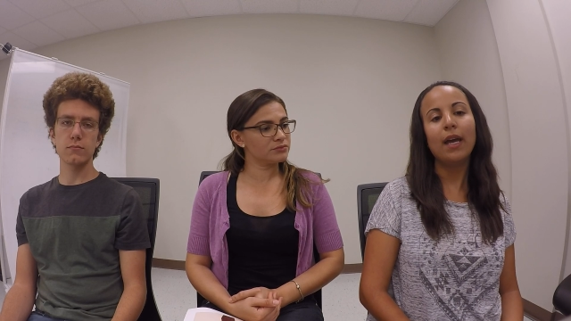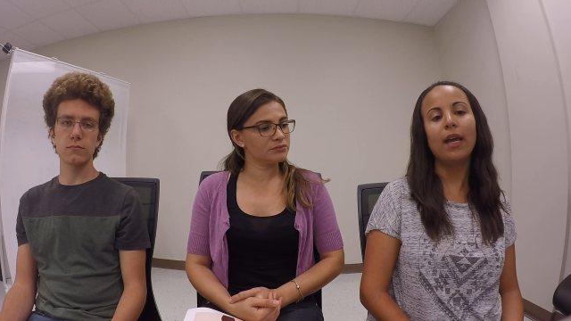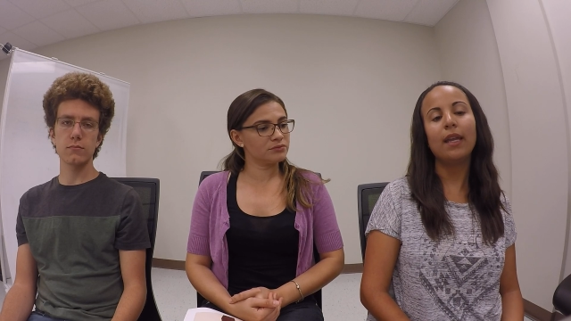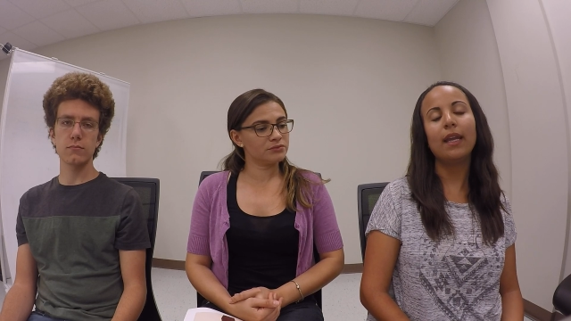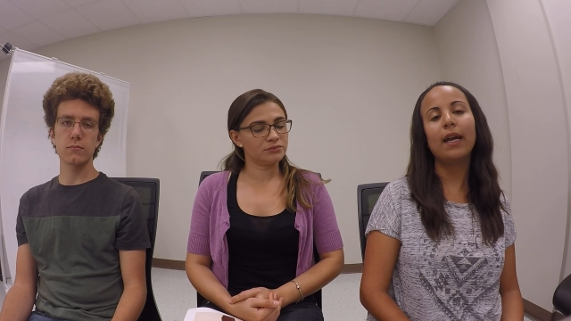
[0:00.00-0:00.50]

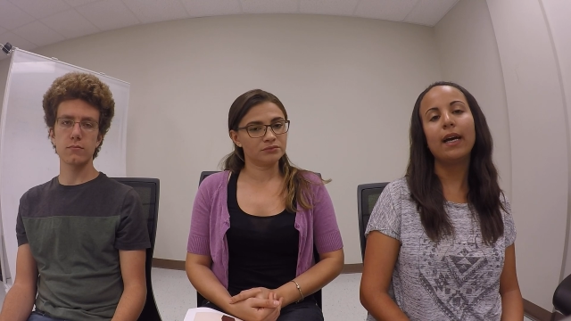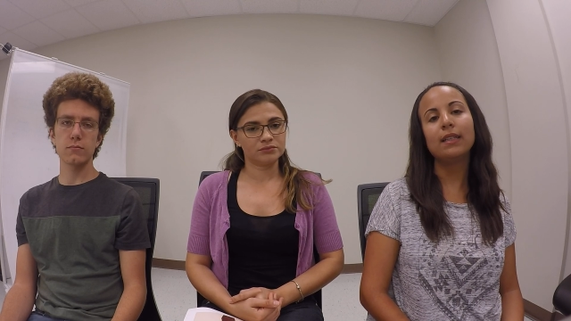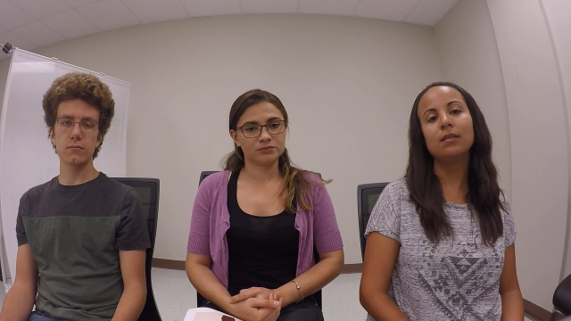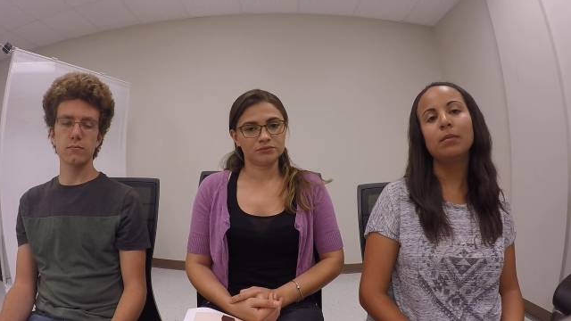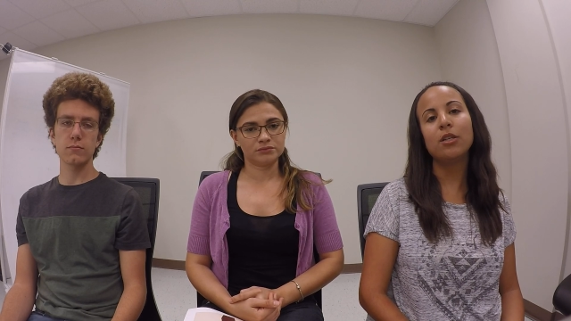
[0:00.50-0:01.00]
Speaker 1: and that
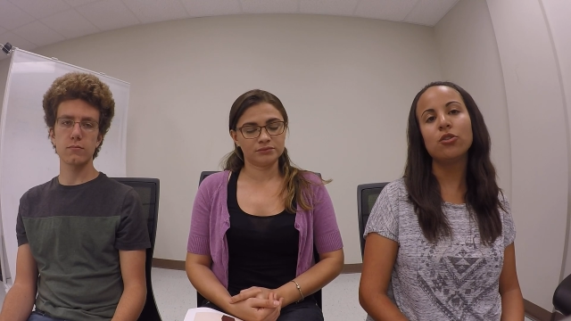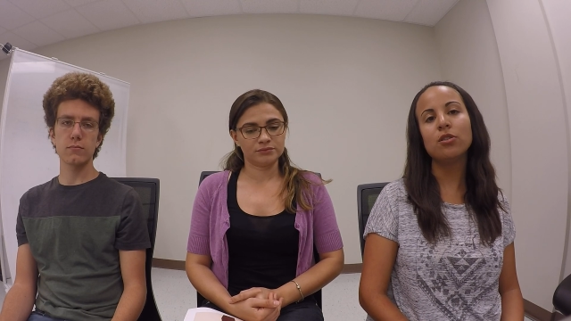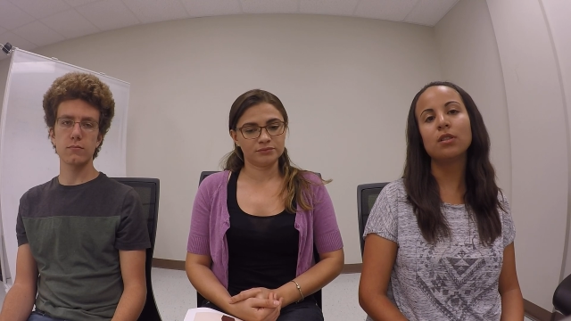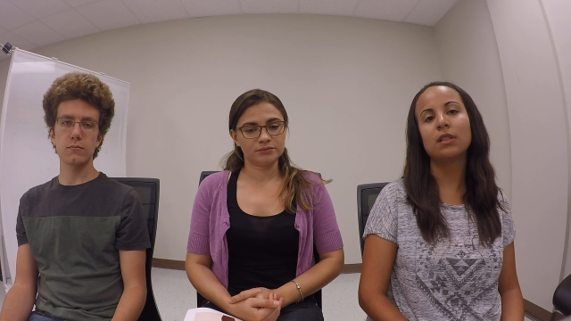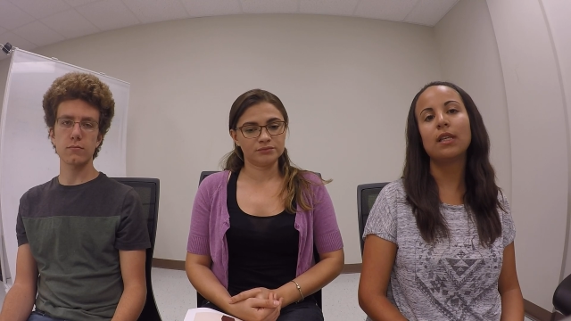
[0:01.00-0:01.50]
has
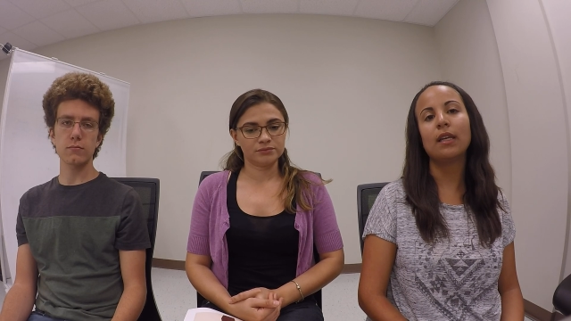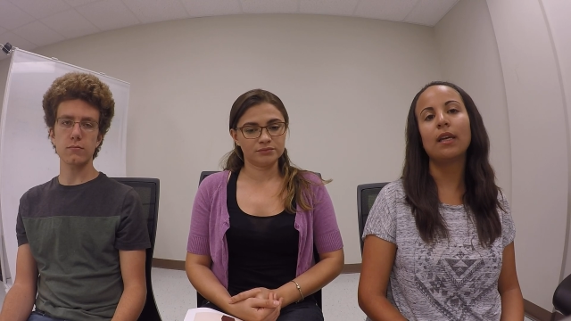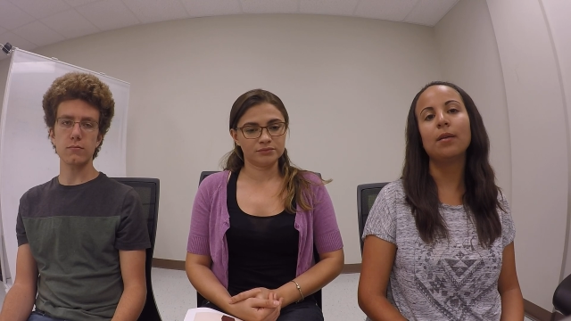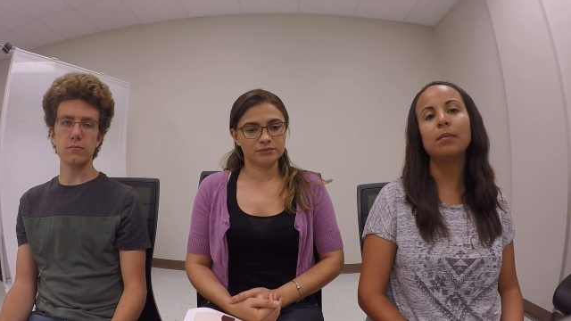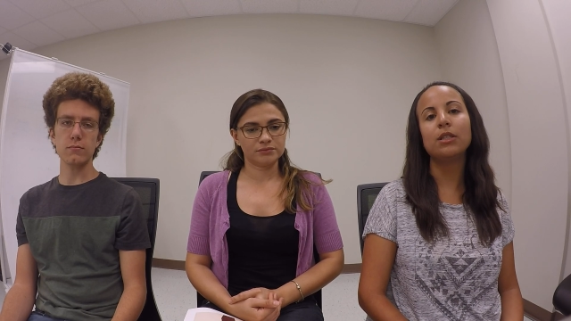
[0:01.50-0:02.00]
dimensions that
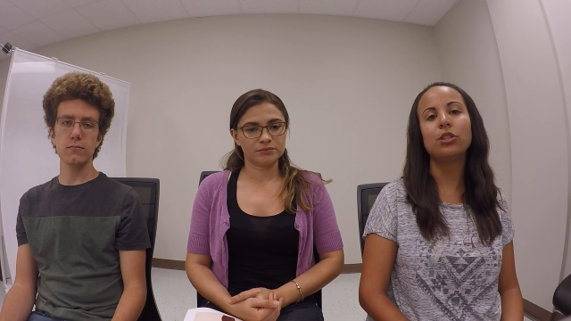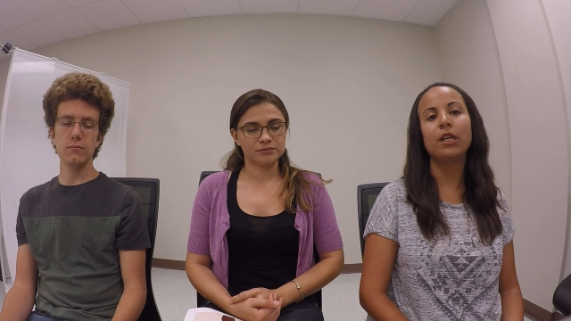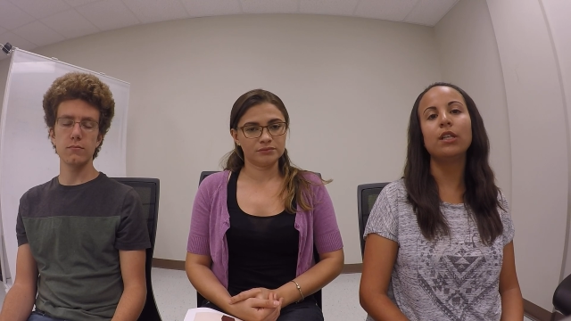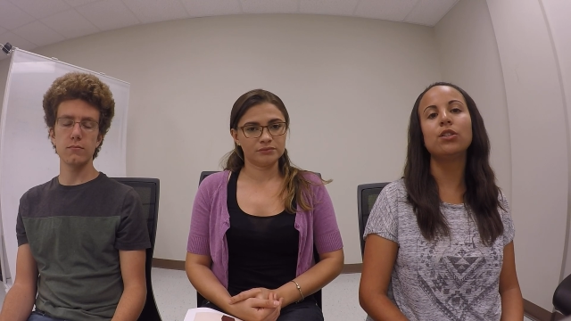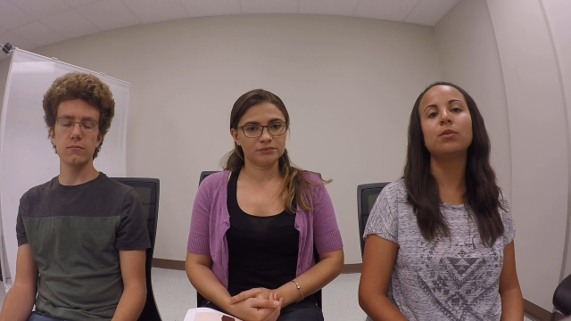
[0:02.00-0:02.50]
can be
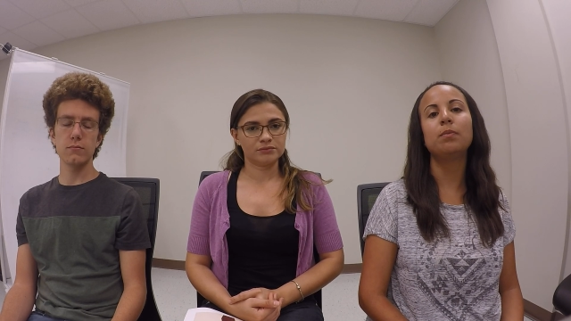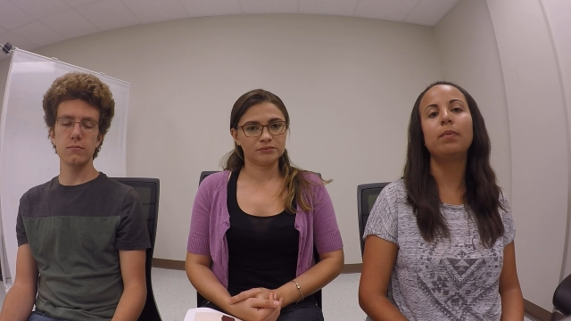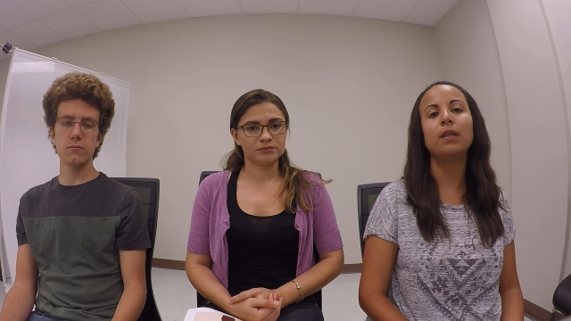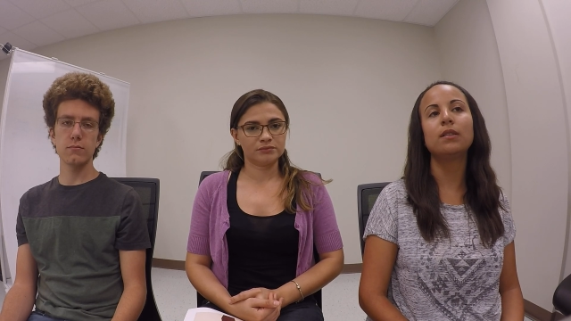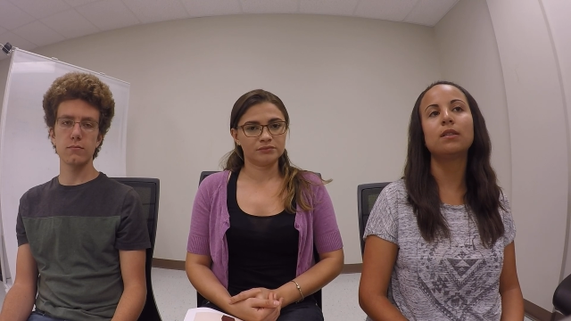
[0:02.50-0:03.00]
changed
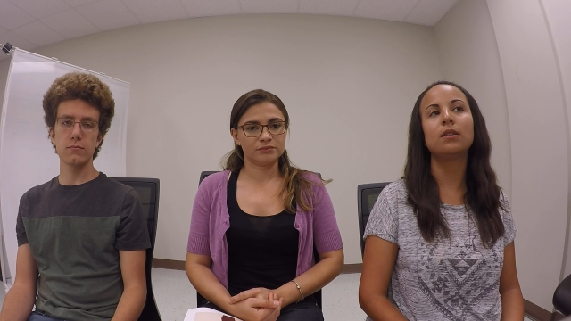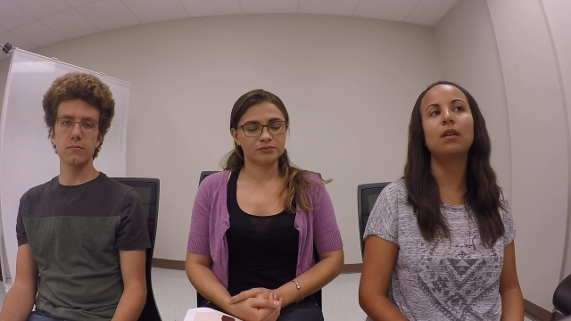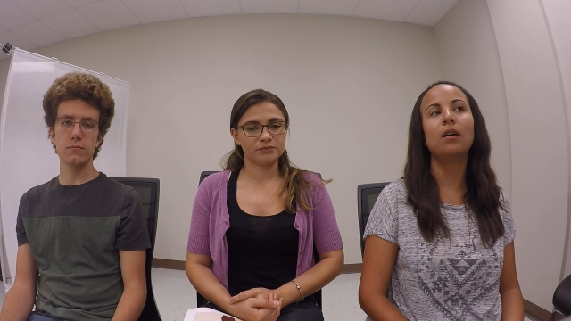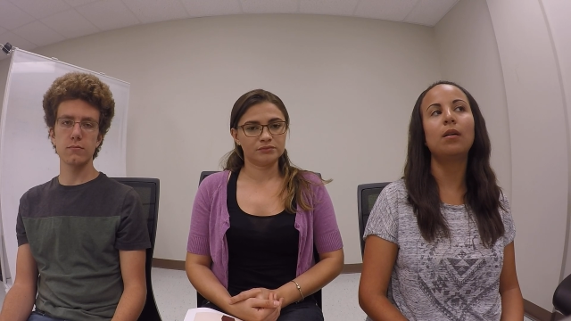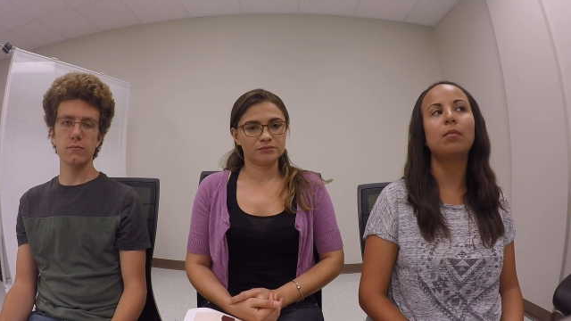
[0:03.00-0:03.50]
based
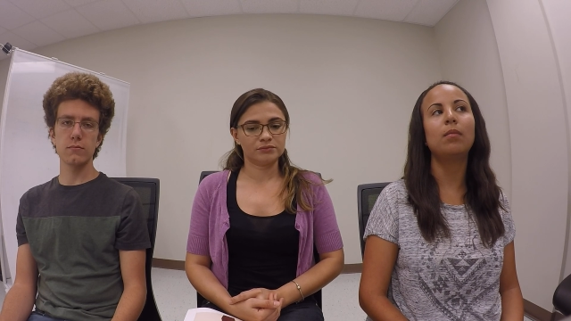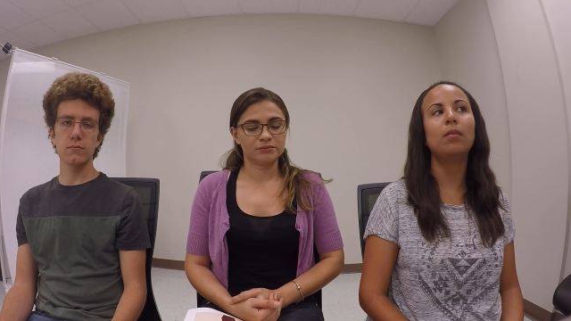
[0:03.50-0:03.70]
uh,